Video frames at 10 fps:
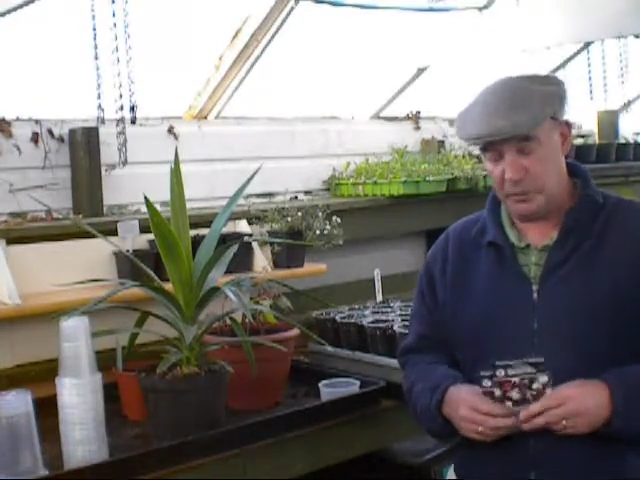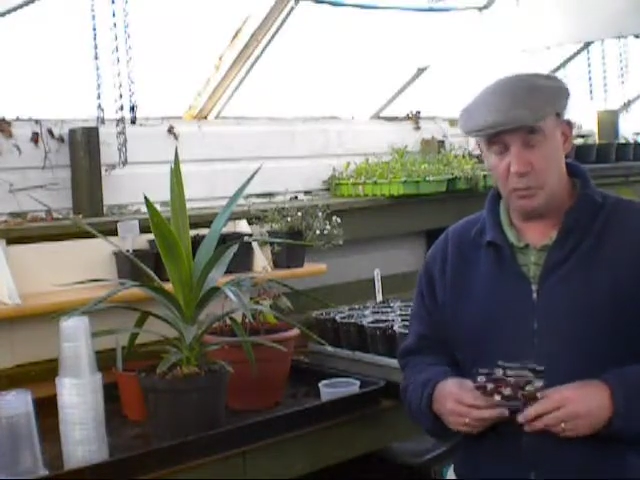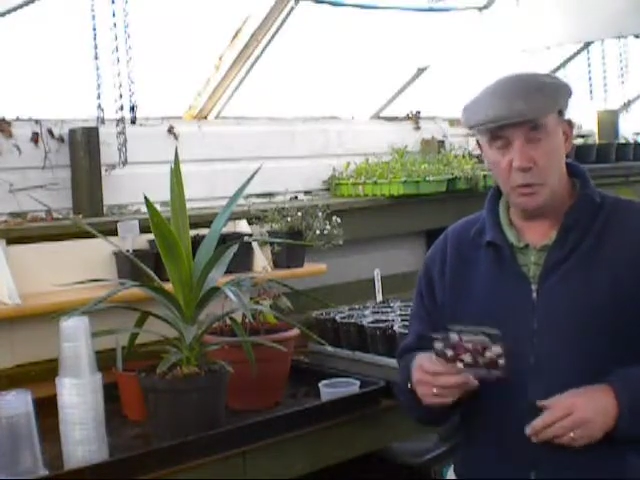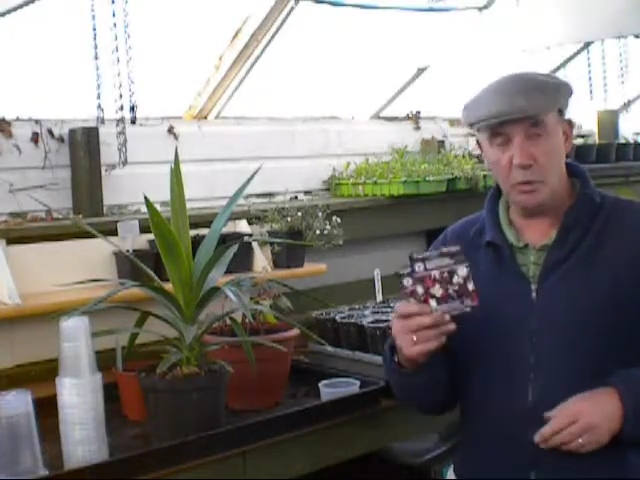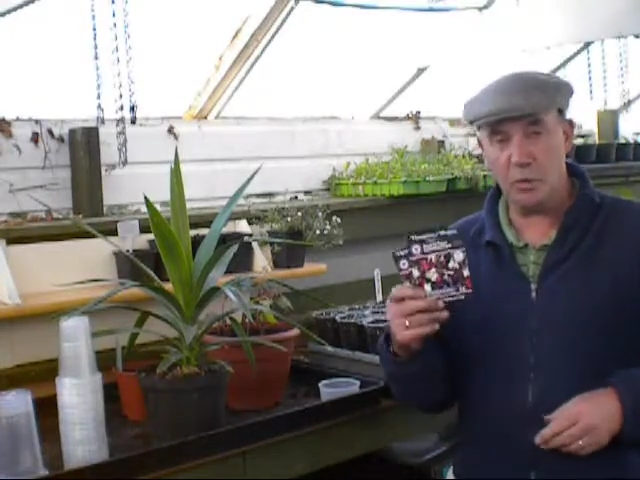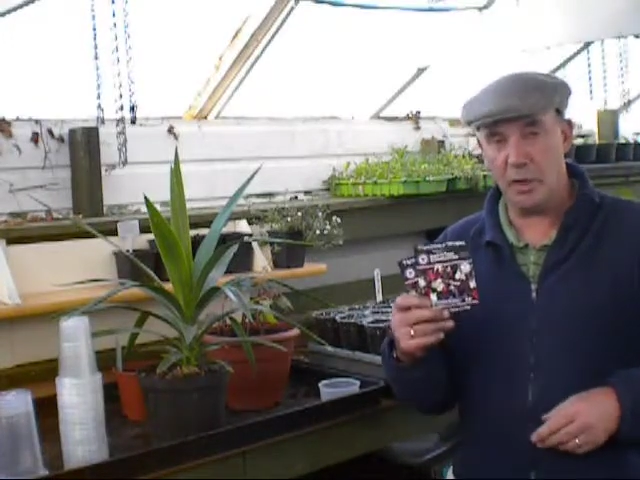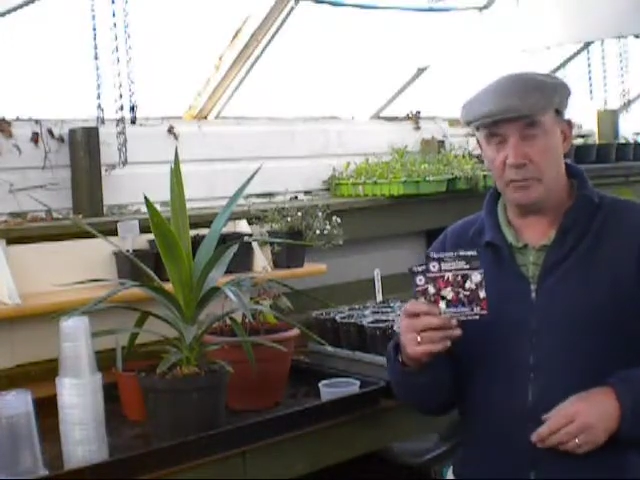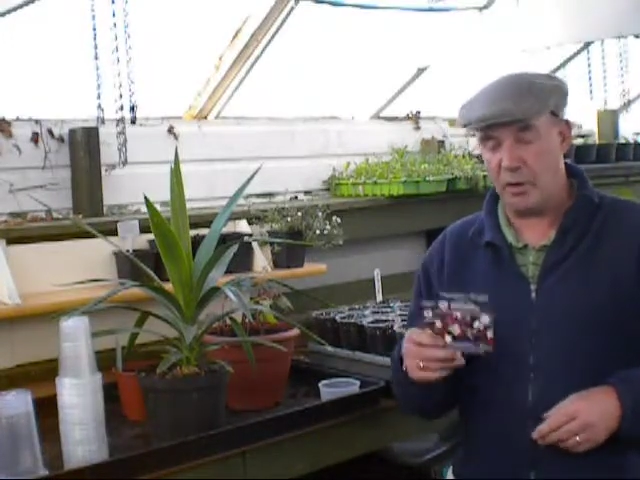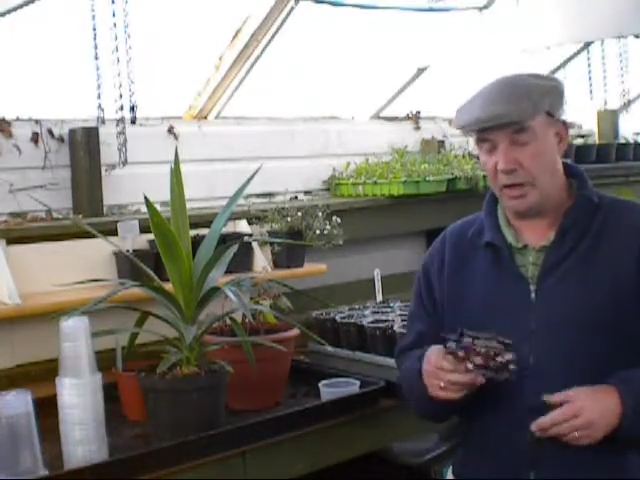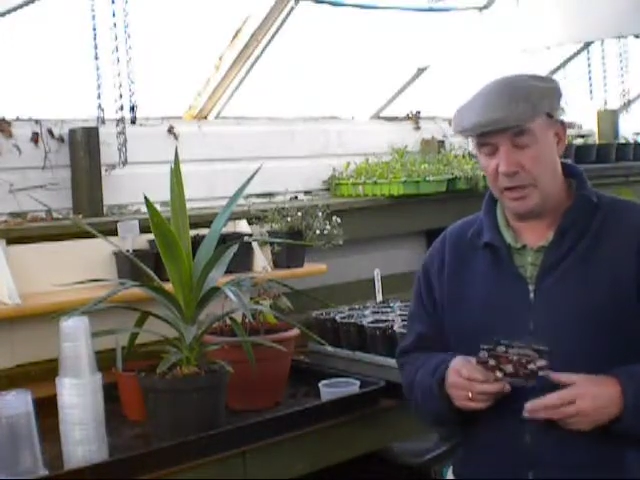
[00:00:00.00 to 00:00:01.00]
I do use
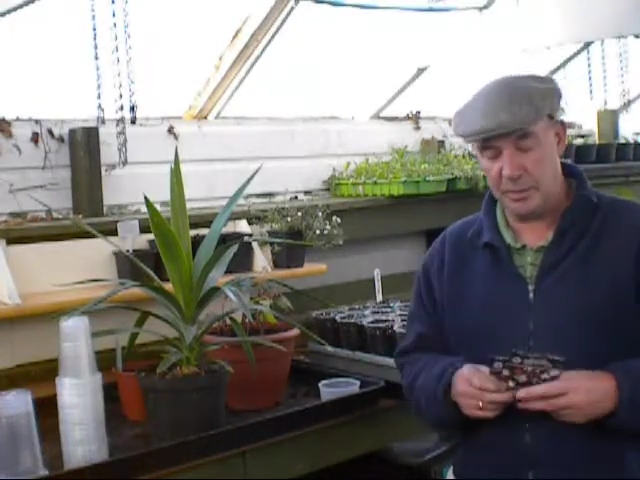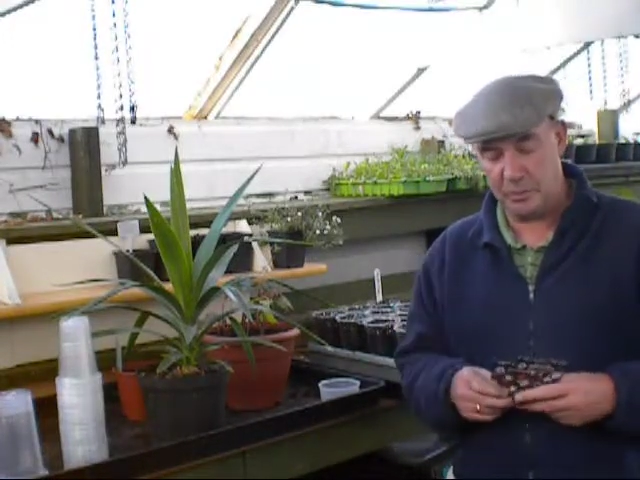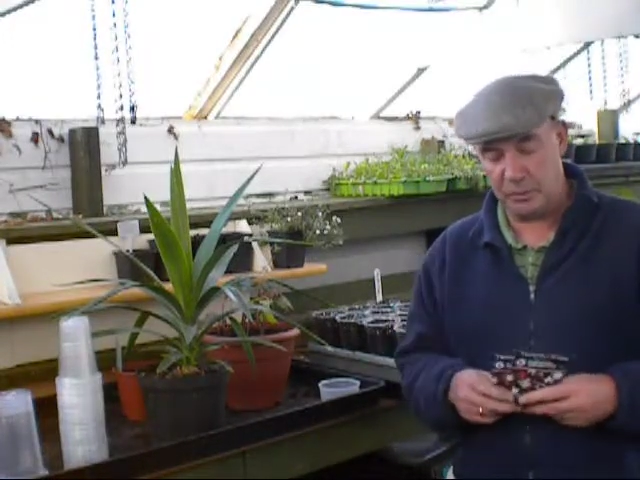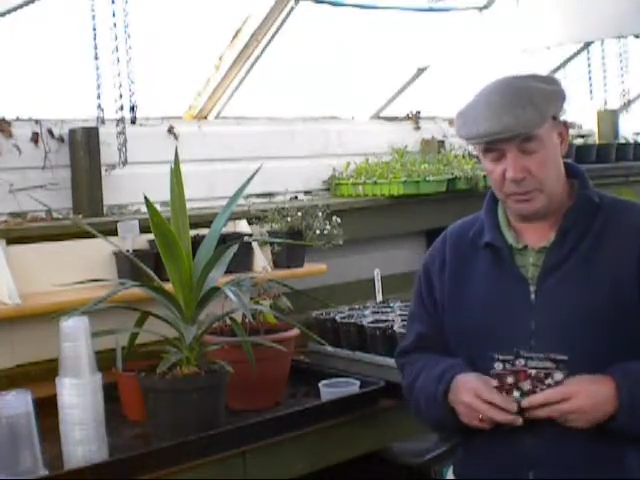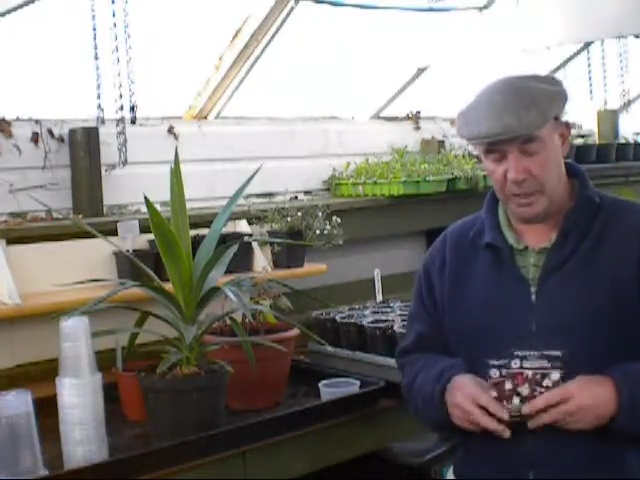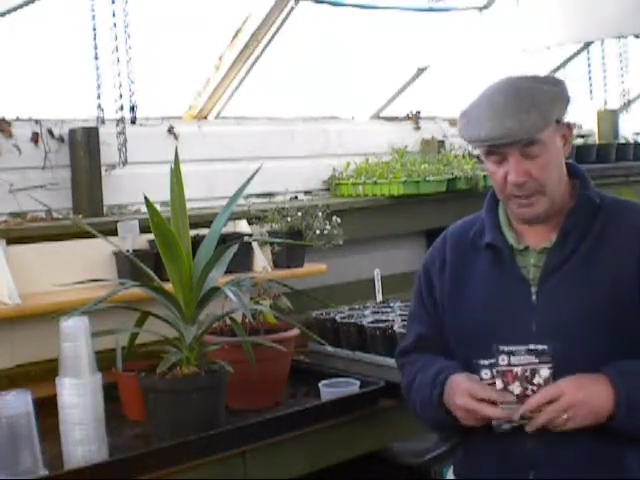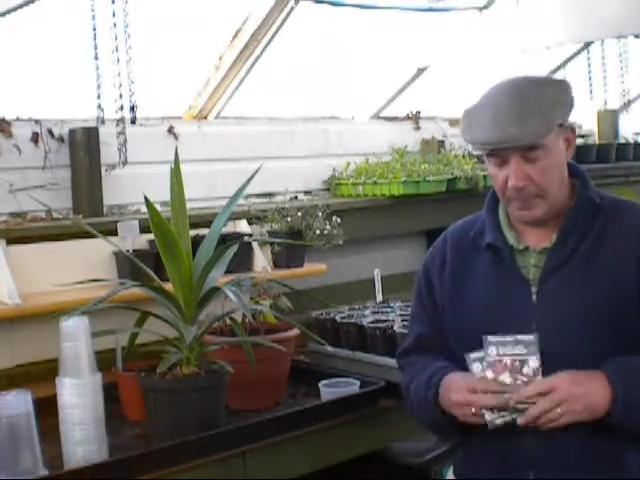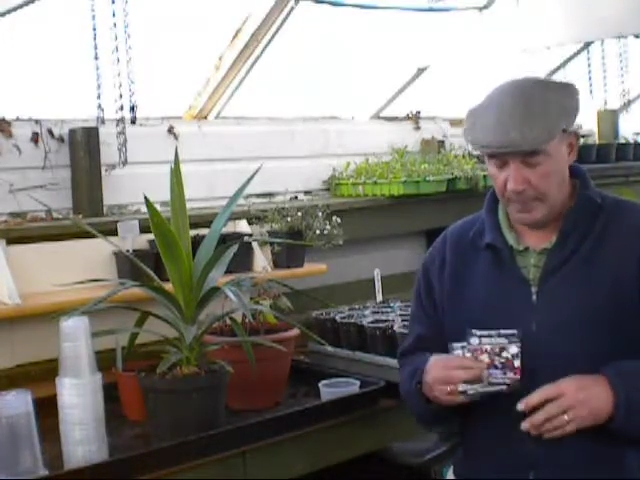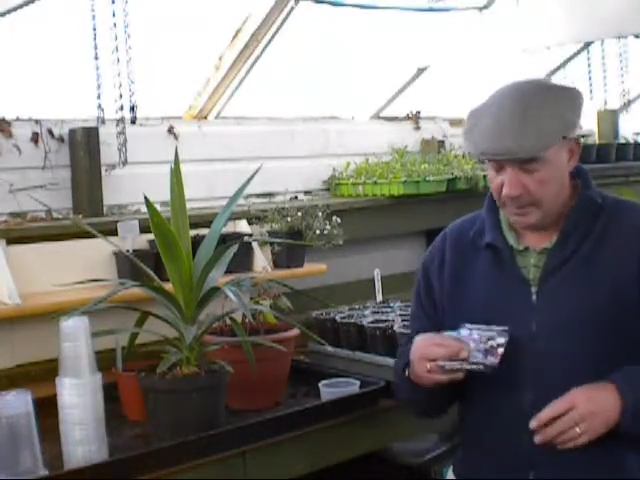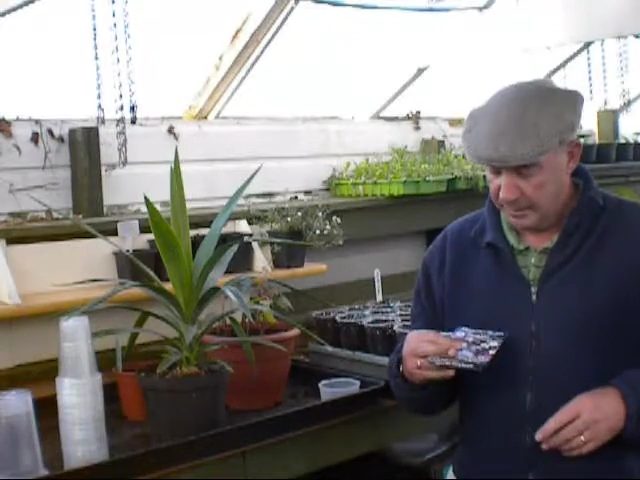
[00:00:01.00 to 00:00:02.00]
other varieties, but
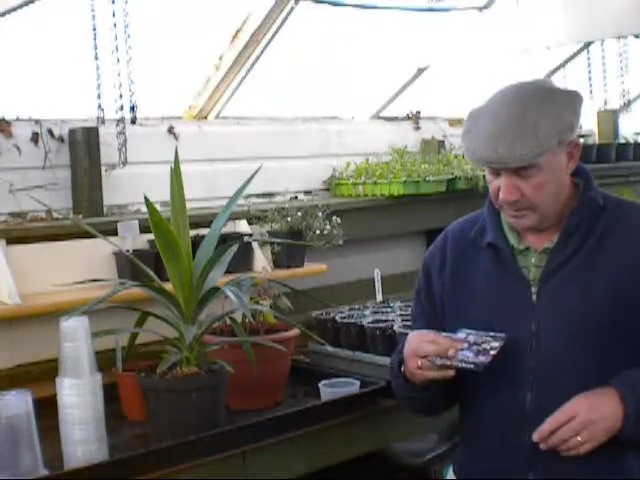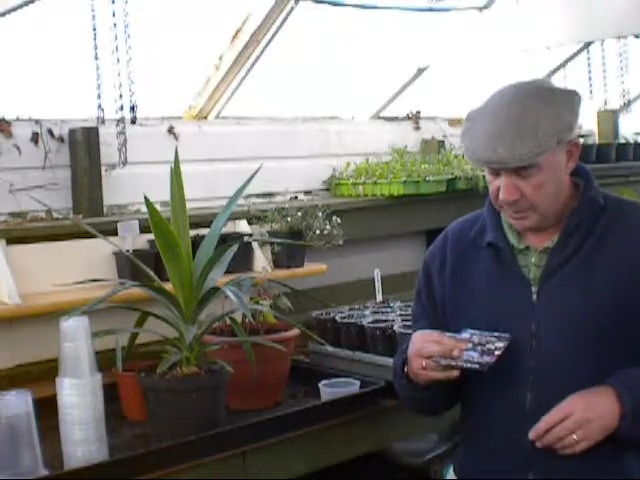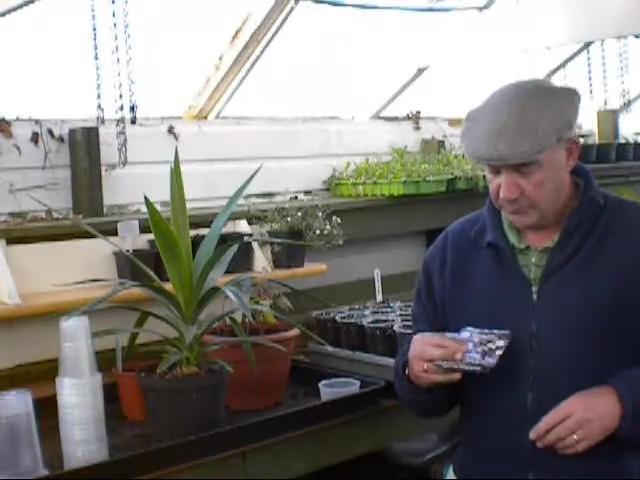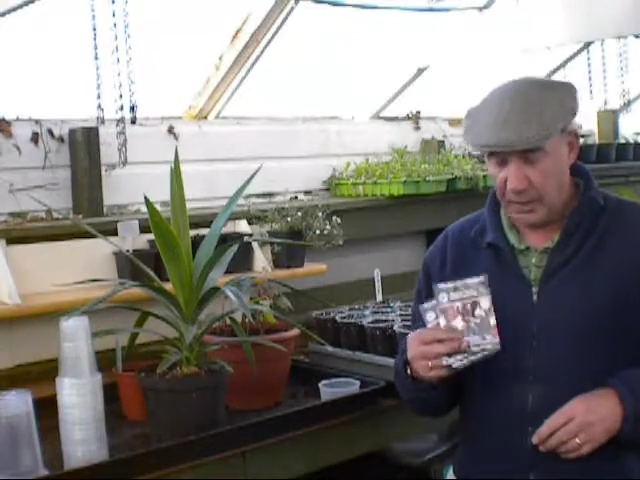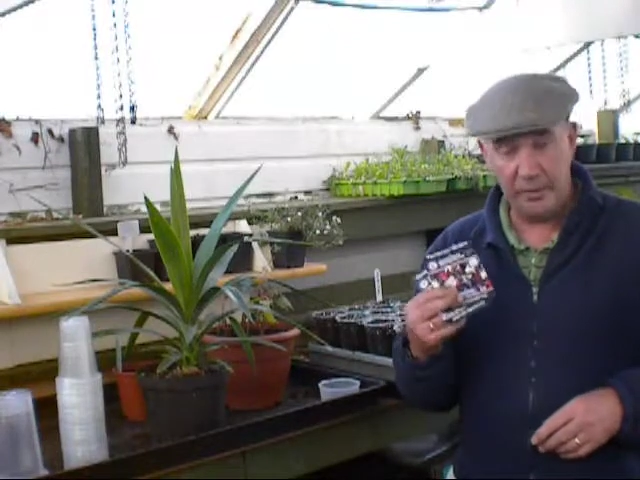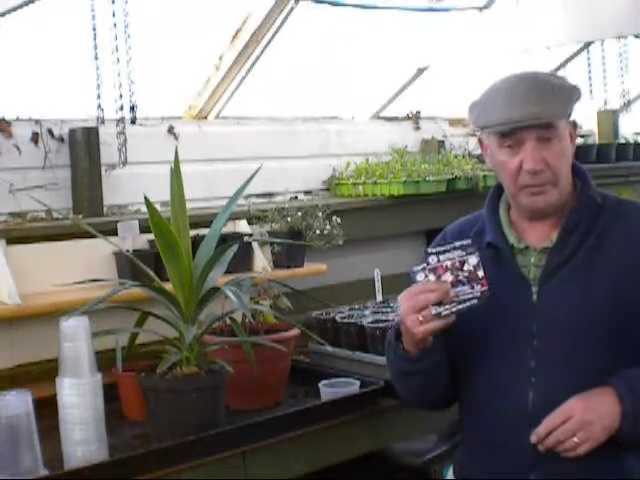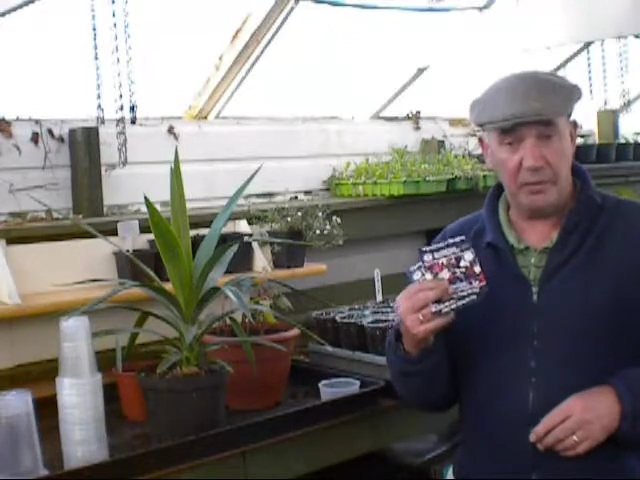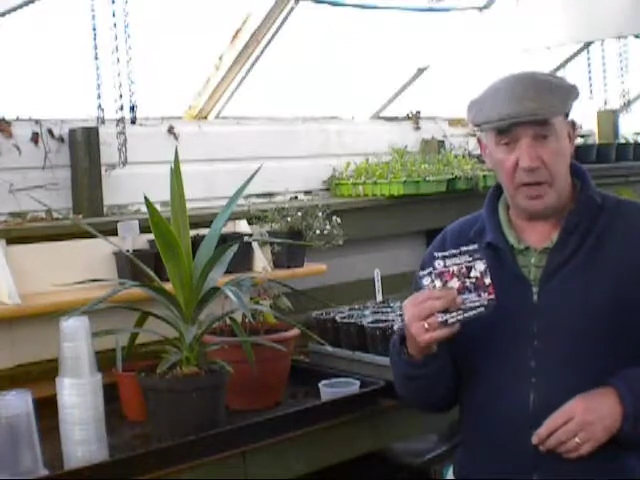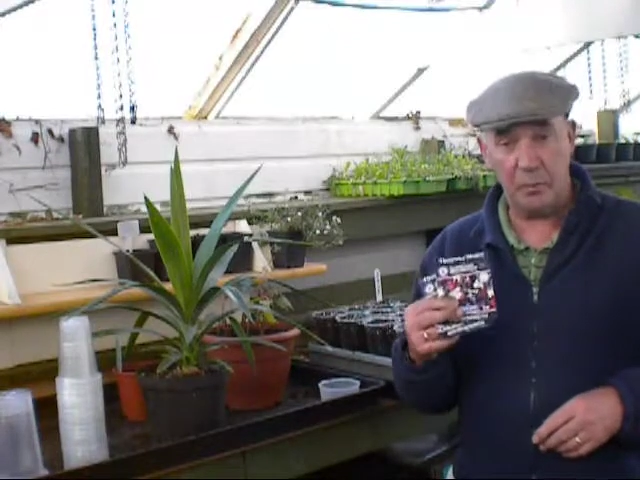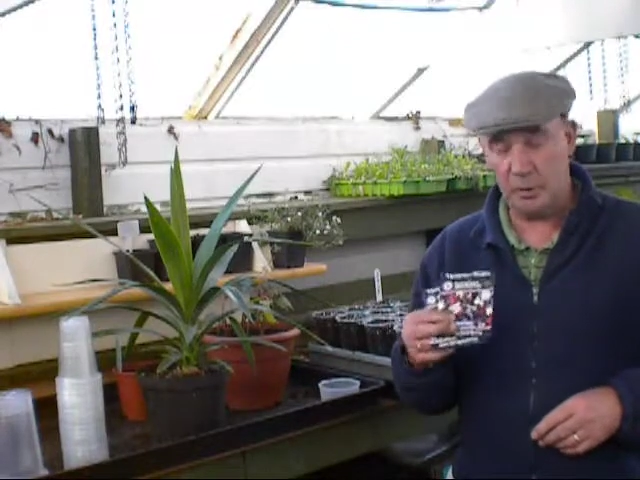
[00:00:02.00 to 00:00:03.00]
this Fly the
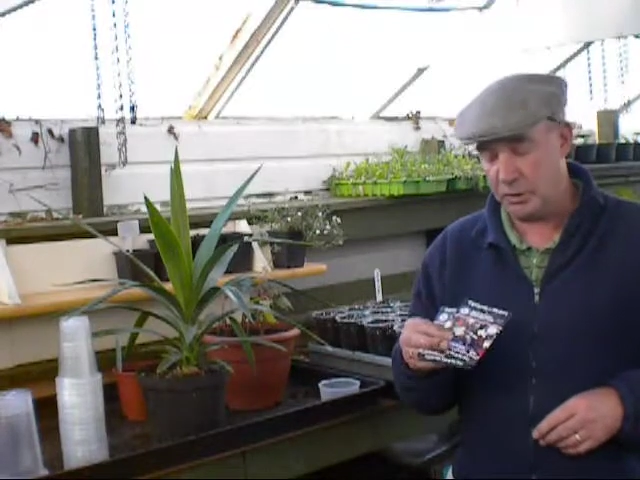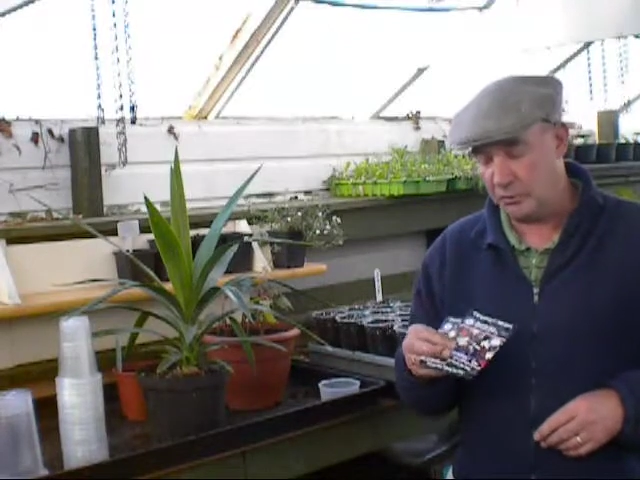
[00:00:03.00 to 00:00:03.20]
Flag one,